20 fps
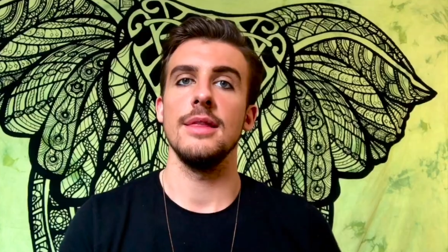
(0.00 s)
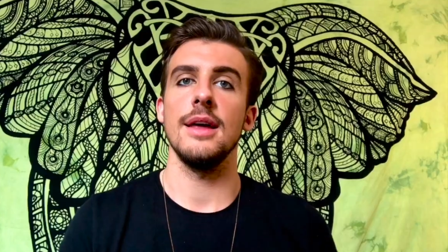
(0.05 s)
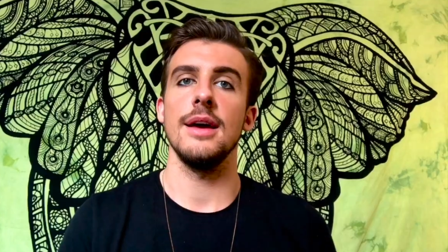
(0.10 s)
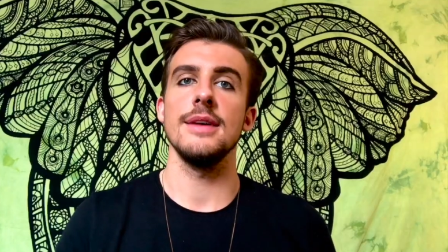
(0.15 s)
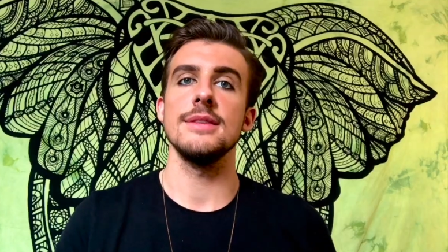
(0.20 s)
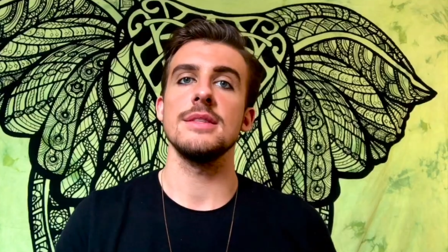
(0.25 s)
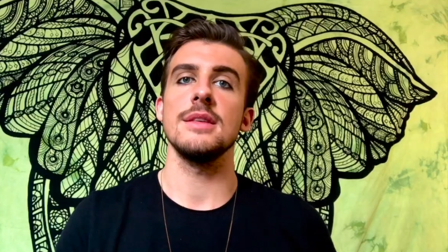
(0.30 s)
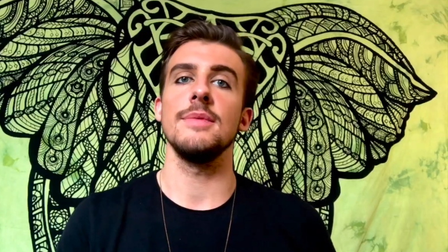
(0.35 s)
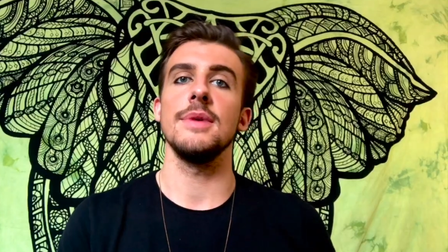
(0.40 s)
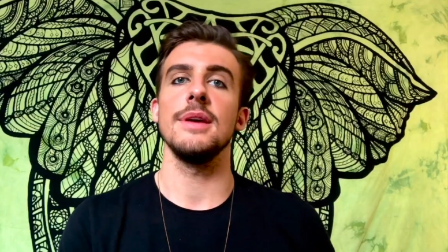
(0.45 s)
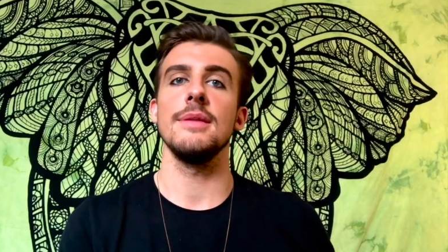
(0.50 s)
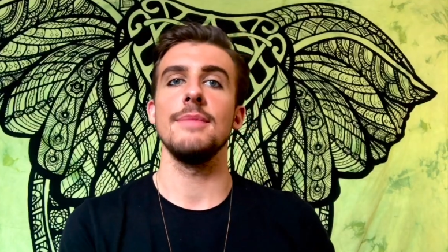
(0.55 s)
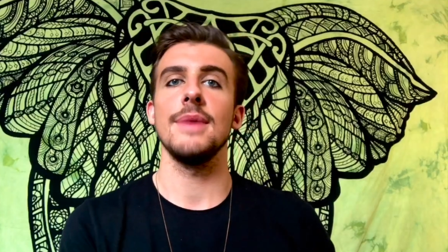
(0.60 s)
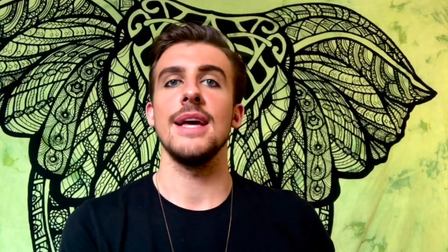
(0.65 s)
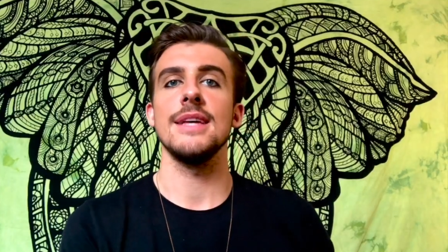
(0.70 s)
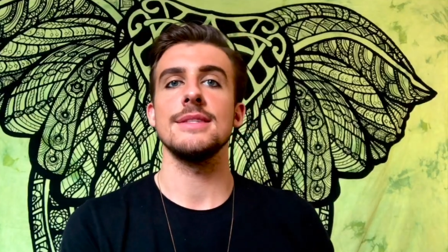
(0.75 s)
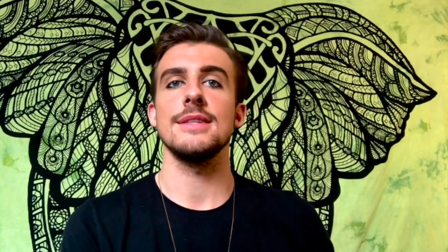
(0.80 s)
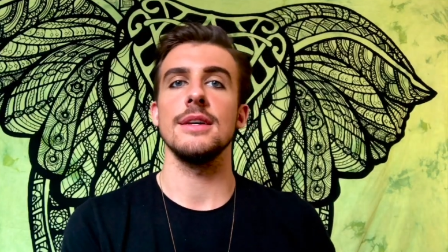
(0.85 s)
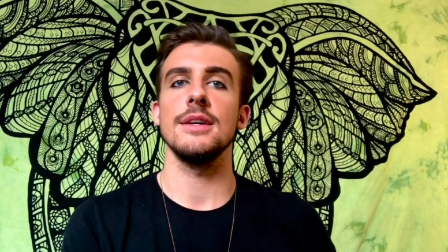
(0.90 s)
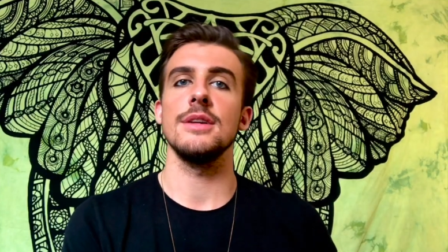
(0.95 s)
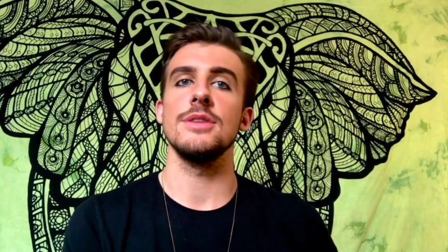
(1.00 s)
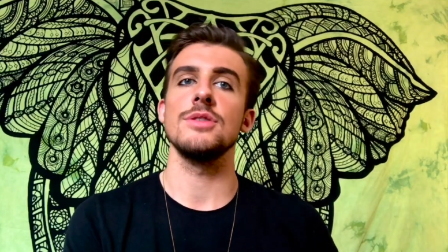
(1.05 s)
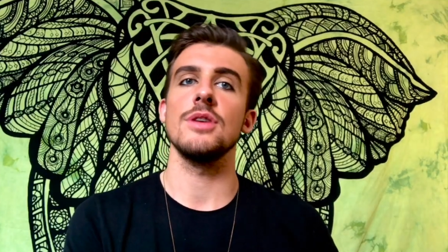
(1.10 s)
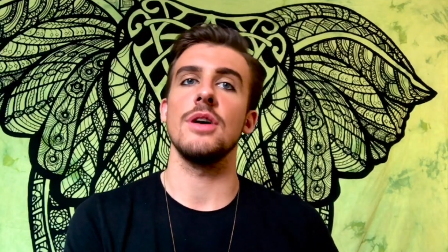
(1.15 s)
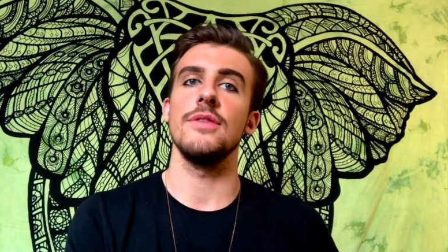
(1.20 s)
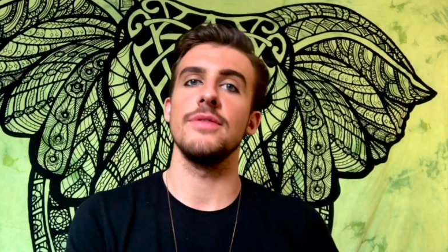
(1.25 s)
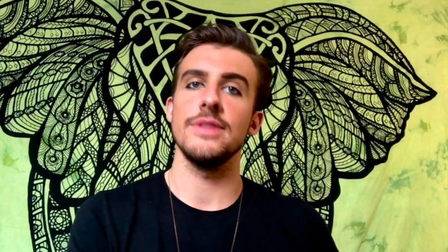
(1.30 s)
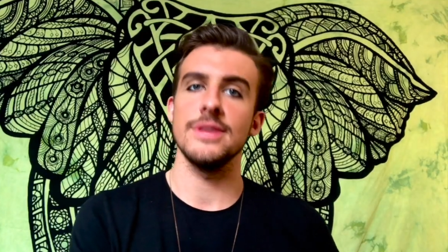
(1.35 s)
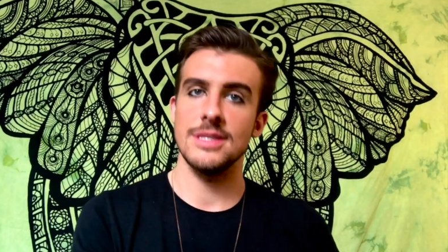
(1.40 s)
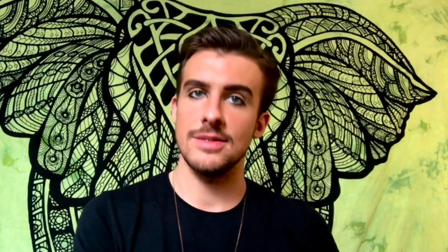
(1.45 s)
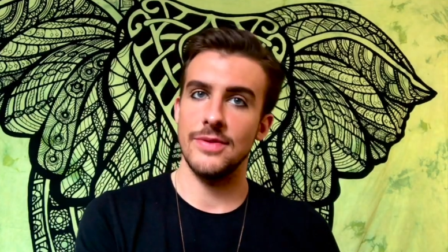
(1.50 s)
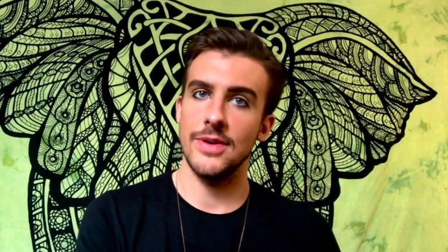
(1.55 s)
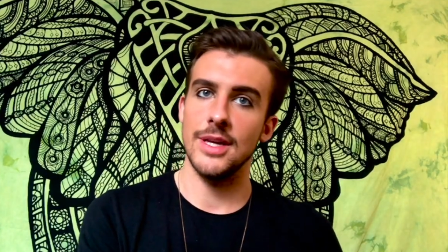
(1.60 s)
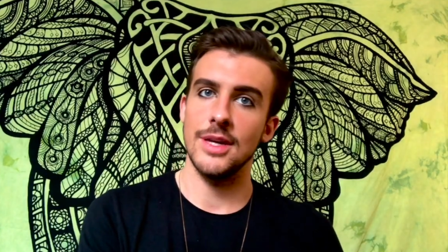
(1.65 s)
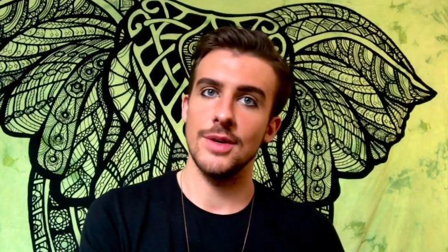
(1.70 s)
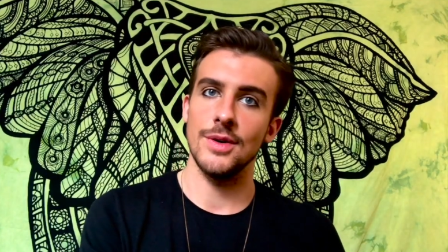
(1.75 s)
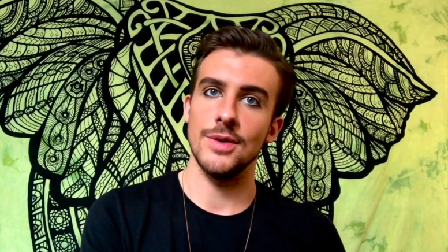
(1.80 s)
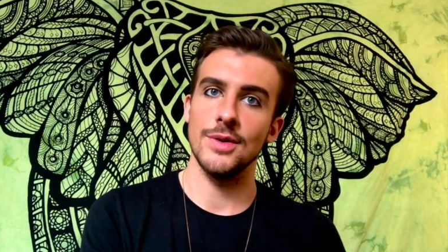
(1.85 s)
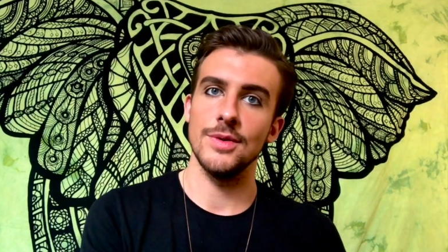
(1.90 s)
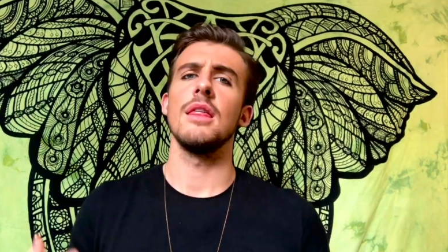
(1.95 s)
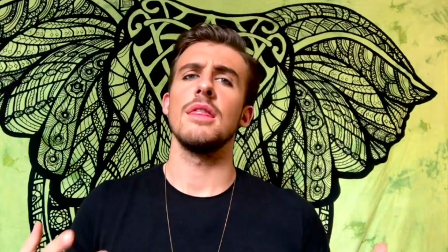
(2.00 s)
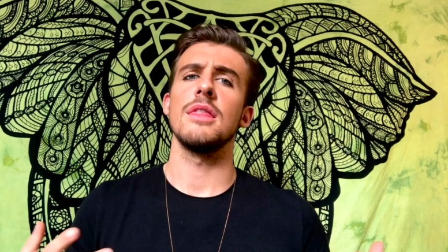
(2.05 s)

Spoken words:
And that is the main message of this video.